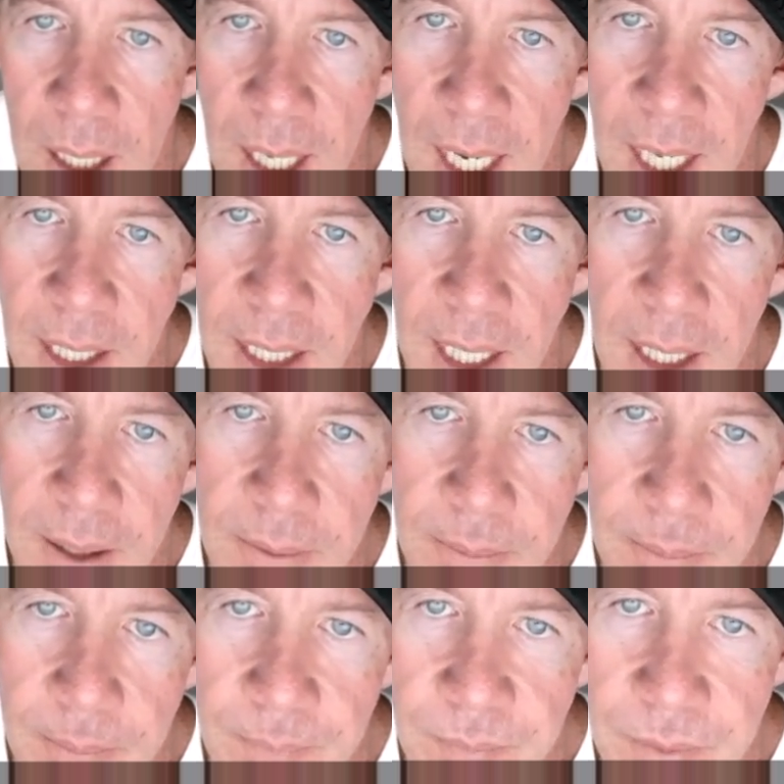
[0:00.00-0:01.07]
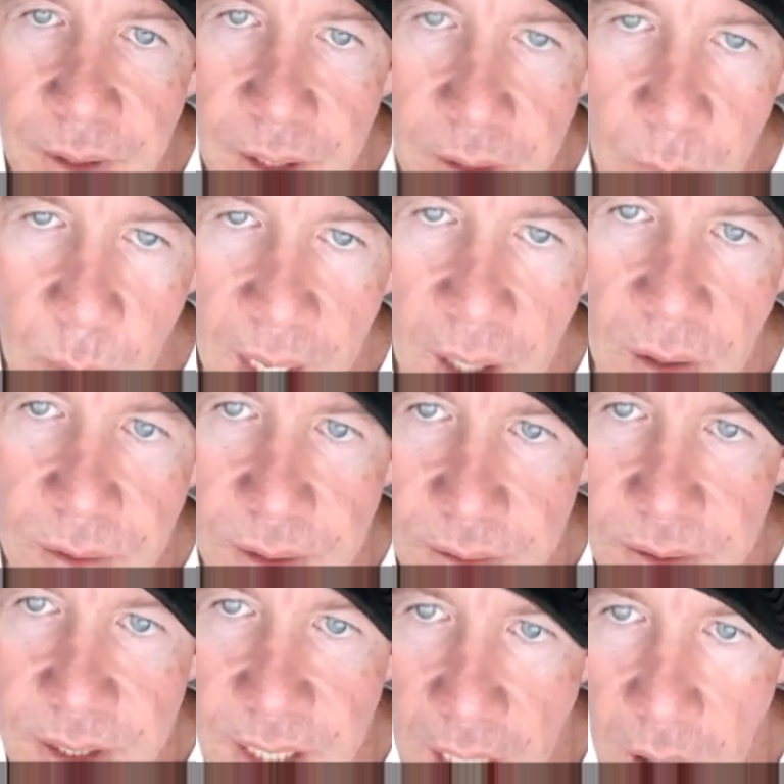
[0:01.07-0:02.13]
And then whales
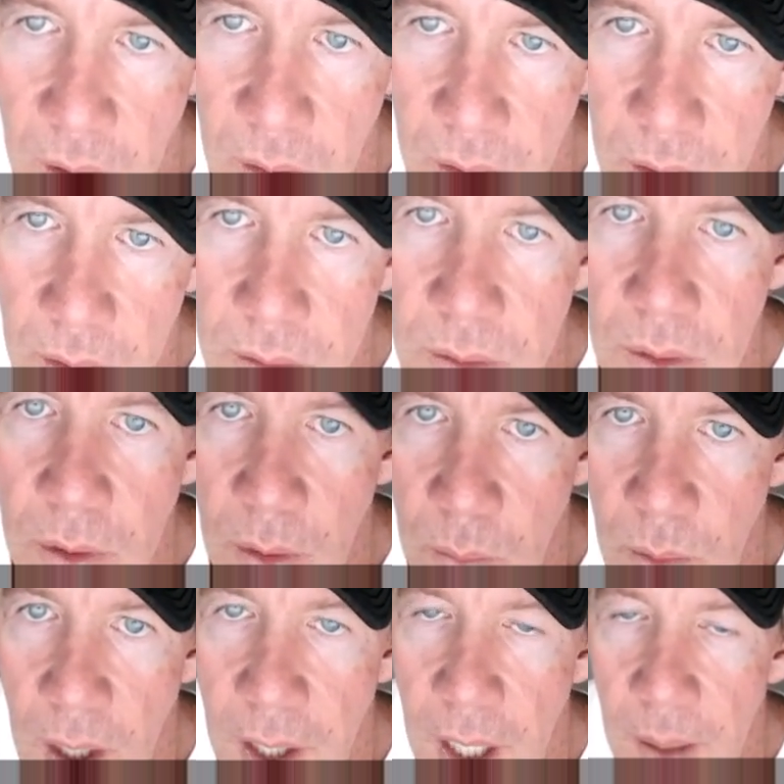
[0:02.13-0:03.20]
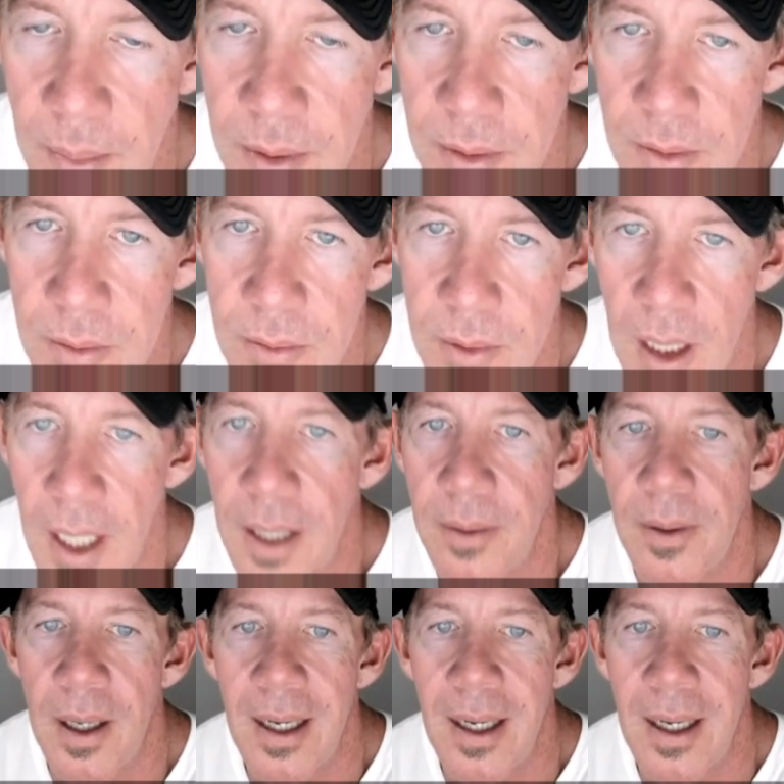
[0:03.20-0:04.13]
sell the run up, right?